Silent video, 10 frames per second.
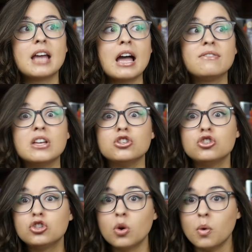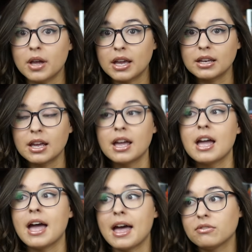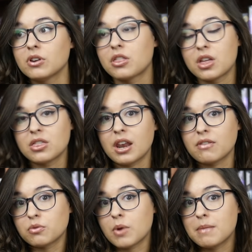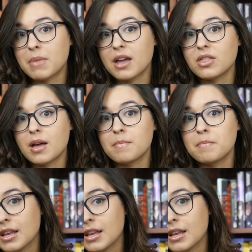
I've enjoyed everything that I've read by them.